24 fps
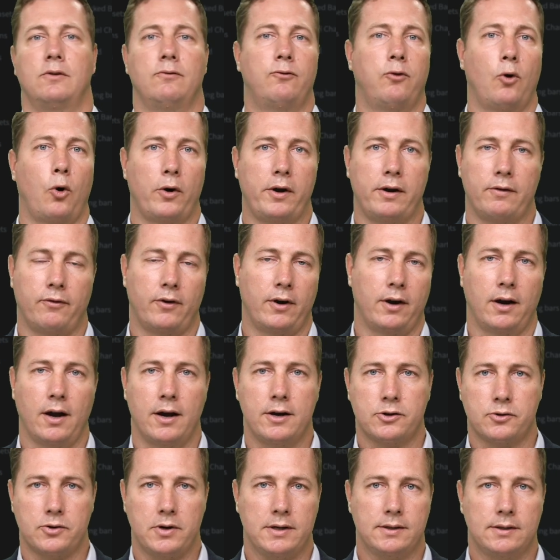in 4 different
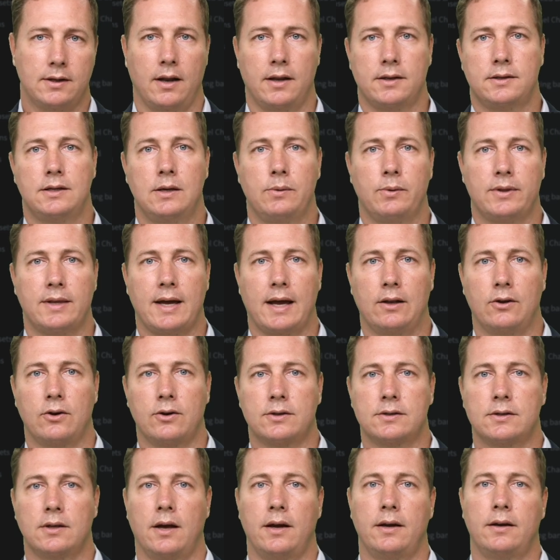countries. And let's see what that
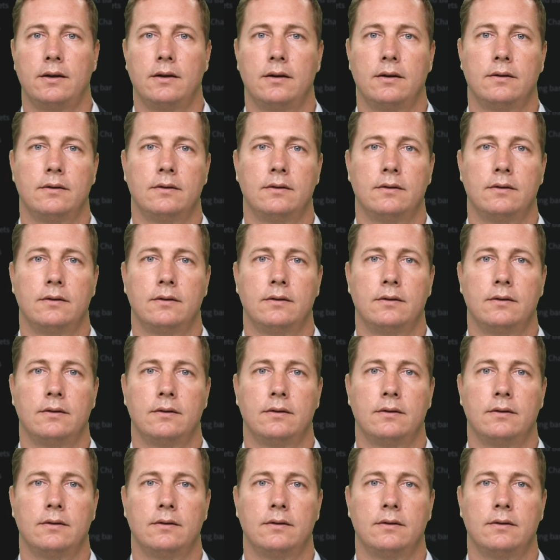looks like.